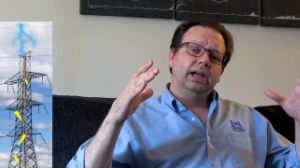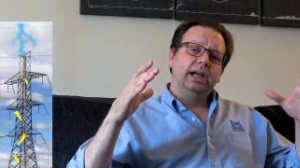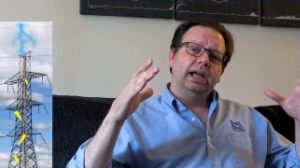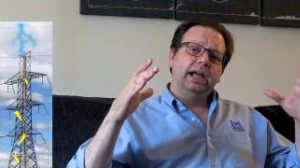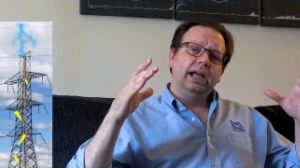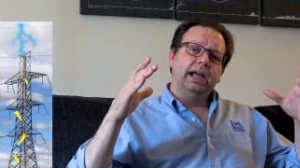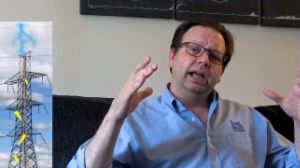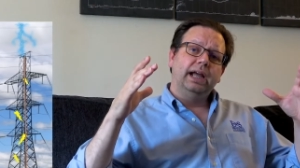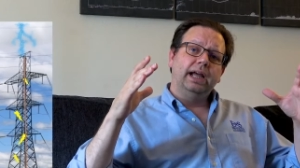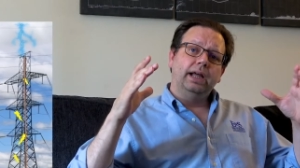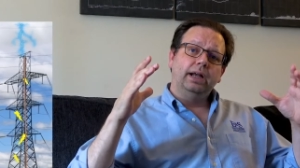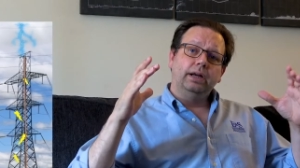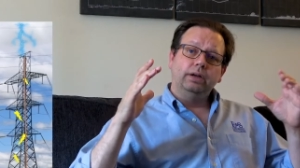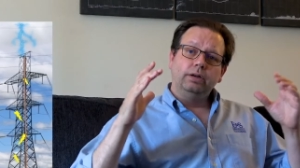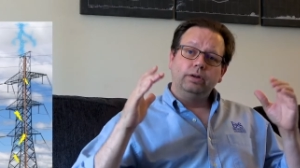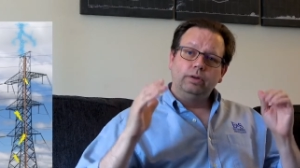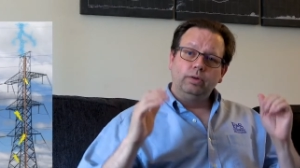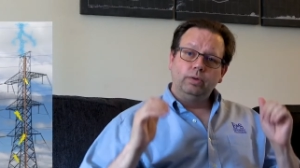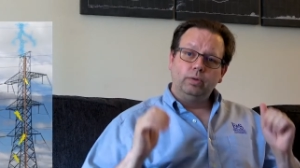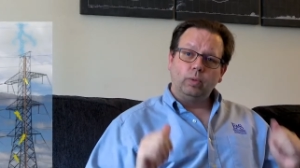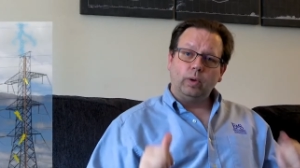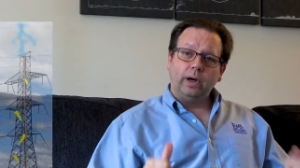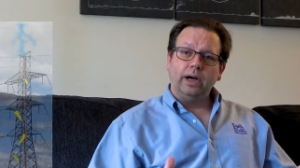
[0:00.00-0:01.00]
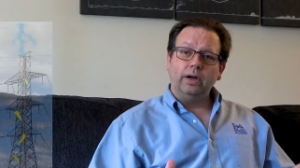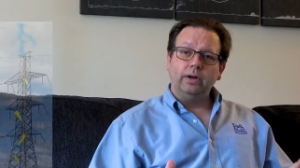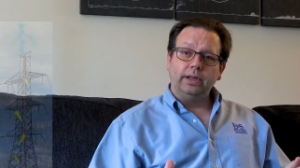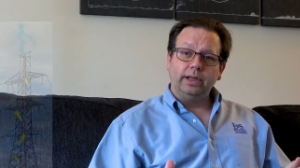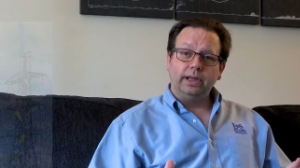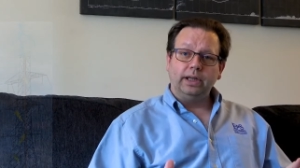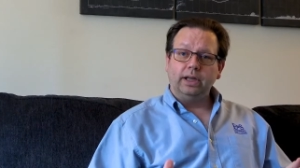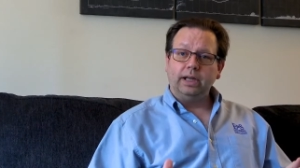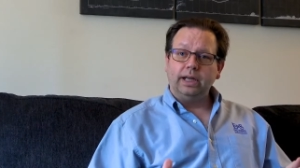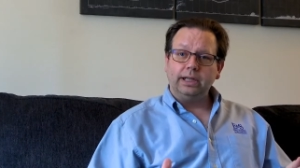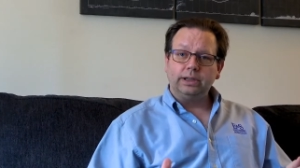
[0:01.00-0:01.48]
and
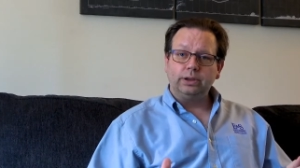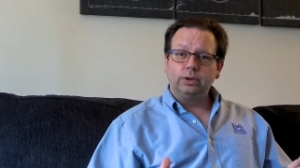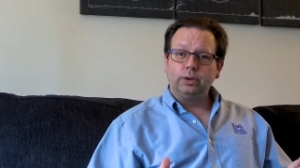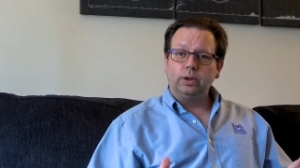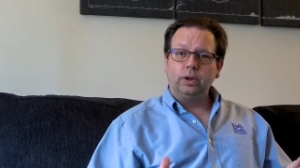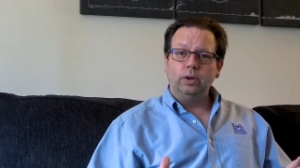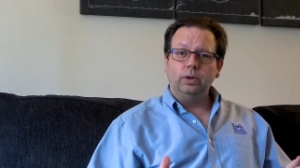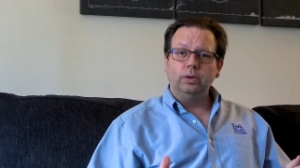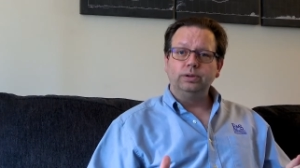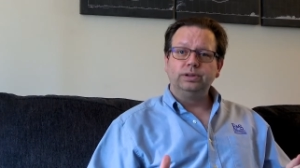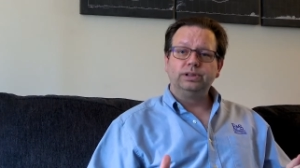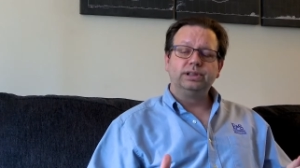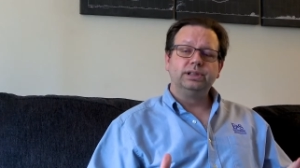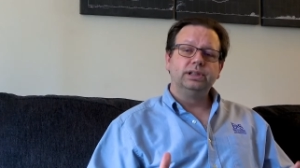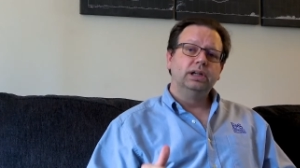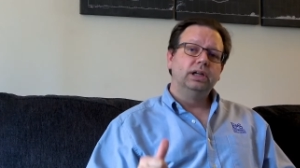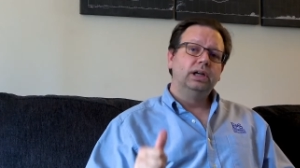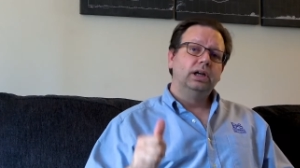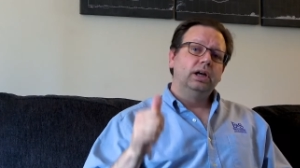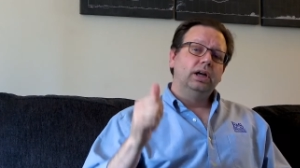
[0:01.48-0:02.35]
grounding electrodes